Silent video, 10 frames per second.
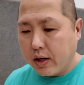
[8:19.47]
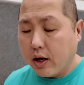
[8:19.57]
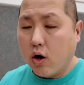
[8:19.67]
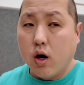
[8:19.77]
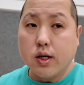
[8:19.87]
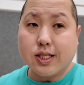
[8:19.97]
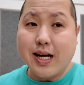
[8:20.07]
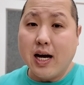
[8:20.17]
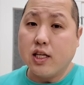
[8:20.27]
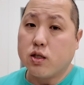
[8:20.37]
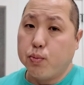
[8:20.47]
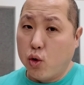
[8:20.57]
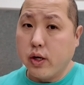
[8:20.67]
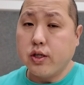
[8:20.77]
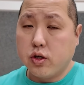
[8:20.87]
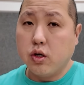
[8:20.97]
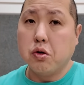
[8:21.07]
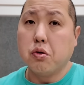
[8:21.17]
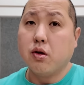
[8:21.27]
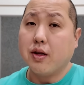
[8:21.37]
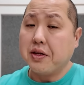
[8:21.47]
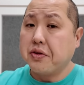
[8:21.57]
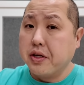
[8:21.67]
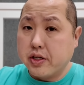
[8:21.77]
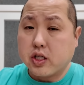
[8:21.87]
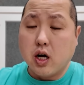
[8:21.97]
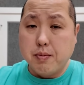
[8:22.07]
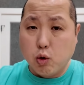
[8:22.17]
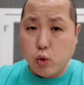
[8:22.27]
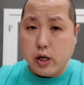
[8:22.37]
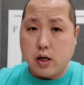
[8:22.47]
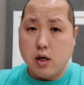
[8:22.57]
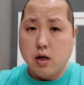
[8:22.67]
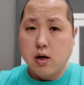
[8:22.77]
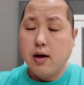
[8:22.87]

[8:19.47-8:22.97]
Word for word: And all signs point to that this coming week,